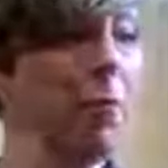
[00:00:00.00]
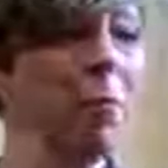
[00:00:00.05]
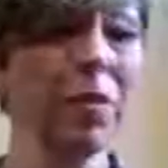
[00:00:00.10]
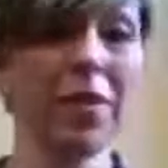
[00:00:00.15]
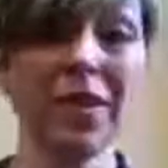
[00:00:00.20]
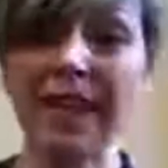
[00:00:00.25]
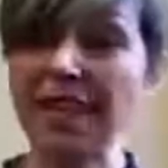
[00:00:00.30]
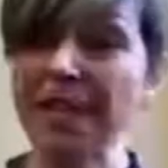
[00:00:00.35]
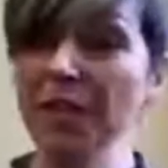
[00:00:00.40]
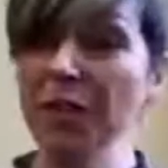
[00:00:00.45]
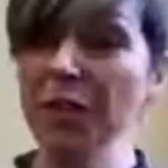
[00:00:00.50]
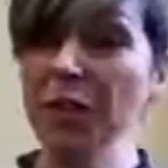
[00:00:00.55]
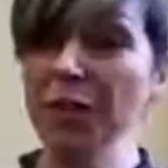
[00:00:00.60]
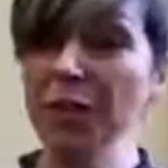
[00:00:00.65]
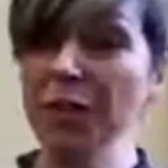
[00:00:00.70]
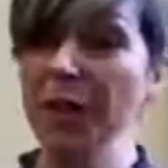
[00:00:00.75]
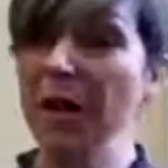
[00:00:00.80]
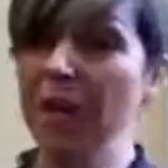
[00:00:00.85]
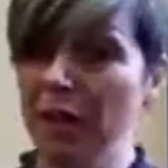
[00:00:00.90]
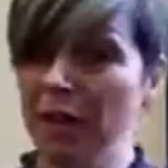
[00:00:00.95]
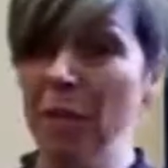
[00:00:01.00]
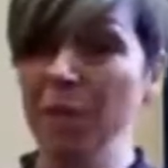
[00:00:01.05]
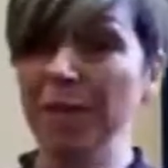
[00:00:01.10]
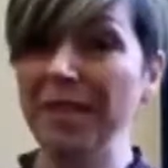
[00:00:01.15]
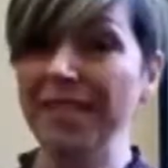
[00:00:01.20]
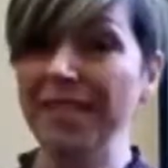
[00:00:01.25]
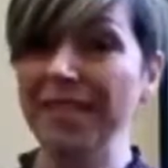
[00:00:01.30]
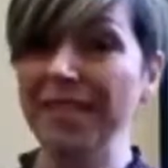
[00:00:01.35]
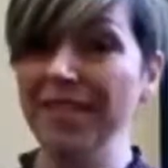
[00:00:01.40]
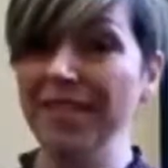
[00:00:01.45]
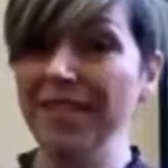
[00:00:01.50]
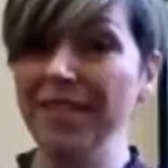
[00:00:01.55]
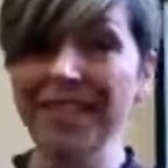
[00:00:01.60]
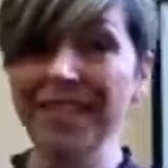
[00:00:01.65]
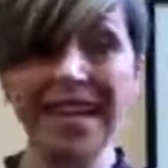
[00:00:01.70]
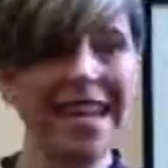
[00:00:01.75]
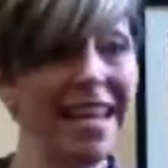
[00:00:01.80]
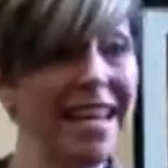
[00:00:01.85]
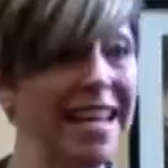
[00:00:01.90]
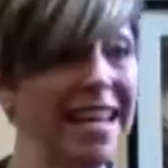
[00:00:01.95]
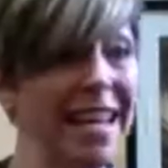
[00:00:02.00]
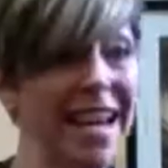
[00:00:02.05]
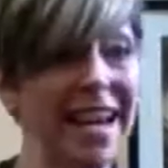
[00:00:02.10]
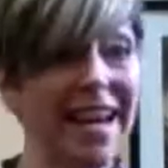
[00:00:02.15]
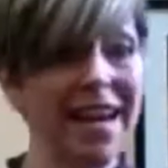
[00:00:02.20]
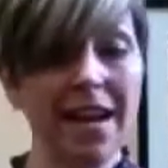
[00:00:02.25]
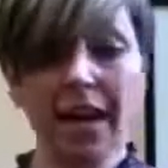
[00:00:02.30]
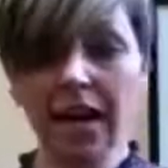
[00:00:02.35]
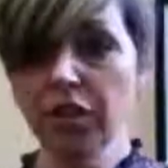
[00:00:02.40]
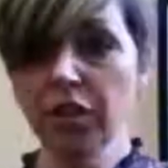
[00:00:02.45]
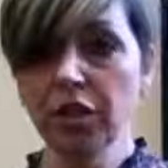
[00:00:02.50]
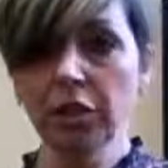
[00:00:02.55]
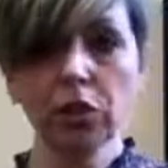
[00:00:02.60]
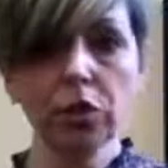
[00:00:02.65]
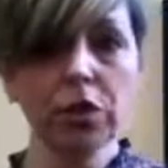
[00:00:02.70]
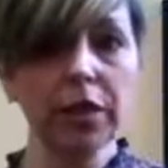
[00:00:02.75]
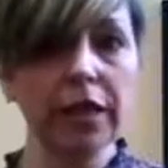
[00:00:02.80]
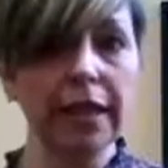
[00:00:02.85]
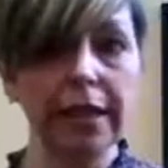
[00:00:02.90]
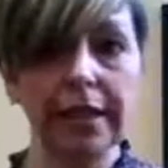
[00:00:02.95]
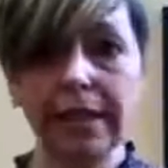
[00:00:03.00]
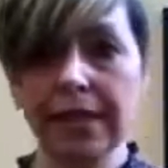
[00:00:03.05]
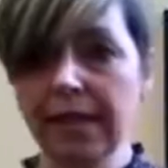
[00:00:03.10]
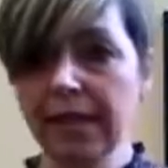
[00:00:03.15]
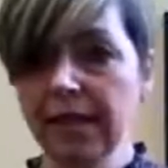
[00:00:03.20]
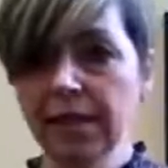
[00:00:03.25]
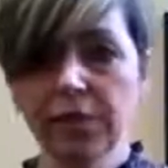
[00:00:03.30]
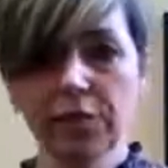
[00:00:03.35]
But there's you coming to save the day, and you're looking.